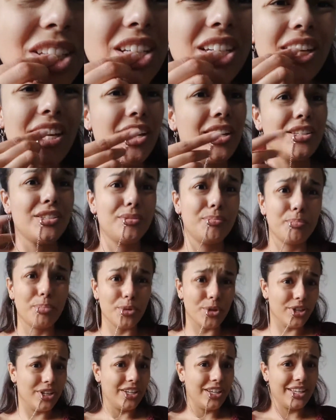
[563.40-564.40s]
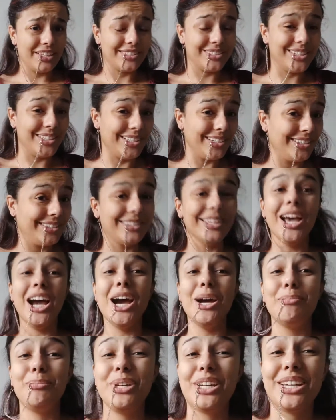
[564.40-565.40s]
look as pretty as his,
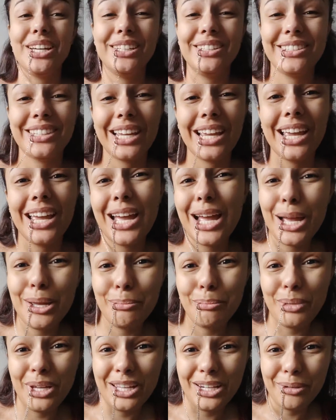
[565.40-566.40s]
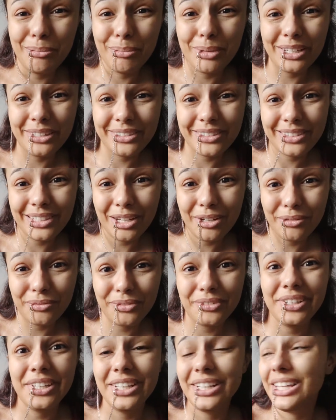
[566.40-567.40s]
because I made it
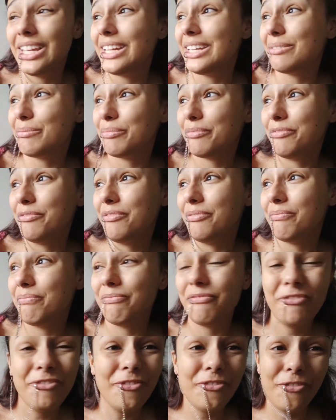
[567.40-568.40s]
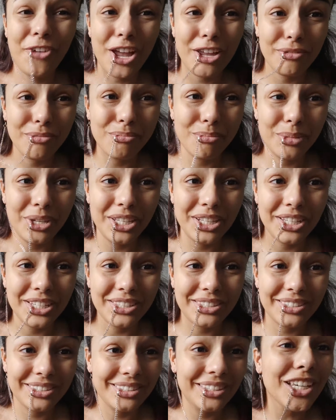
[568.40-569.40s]
myself in like 5
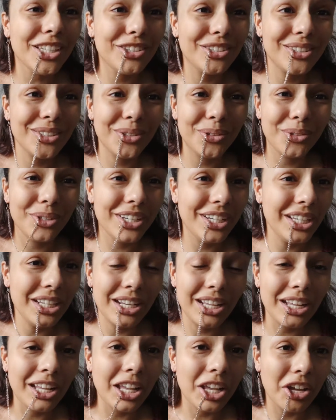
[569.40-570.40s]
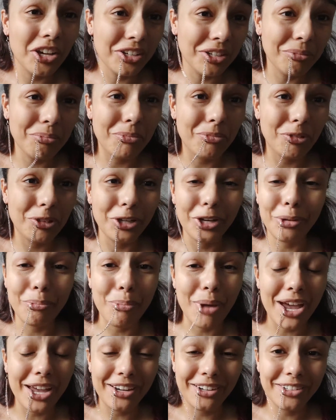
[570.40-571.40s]
minutes, so it ain't gonna
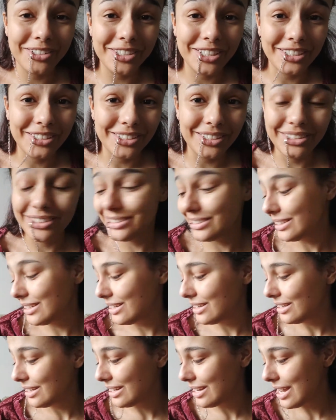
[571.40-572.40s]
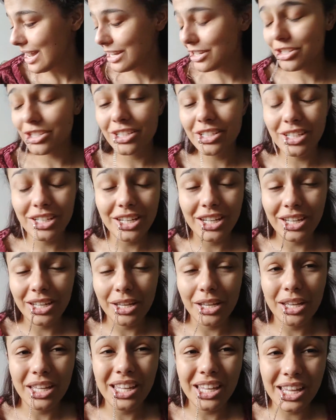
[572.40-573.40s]
look better than this. Actually,
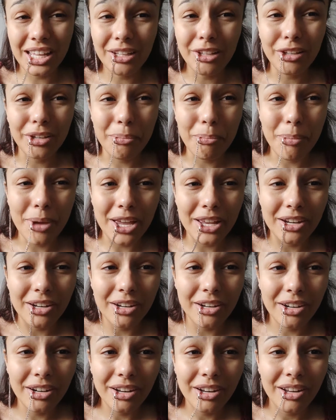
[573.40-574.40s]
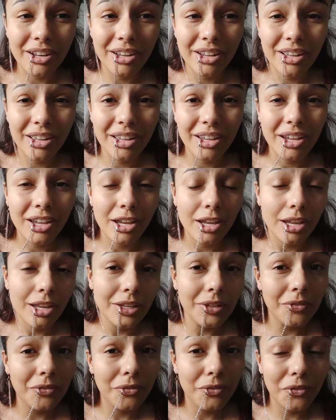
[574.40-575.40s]
it can look better
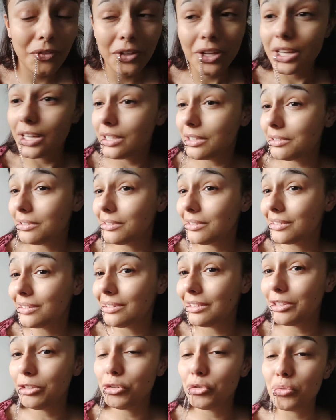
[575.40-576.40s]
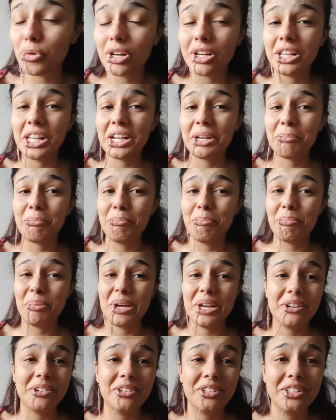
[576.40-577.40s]
if you are like
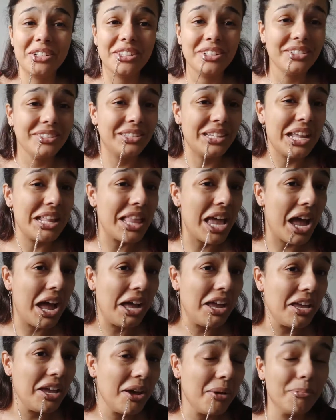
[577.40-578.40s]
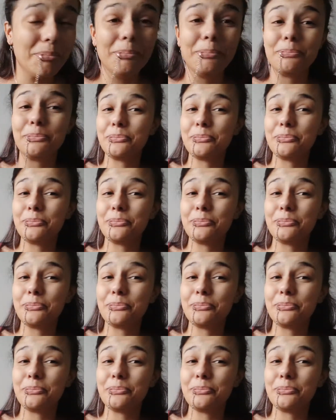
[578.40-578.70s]
better at this than I am.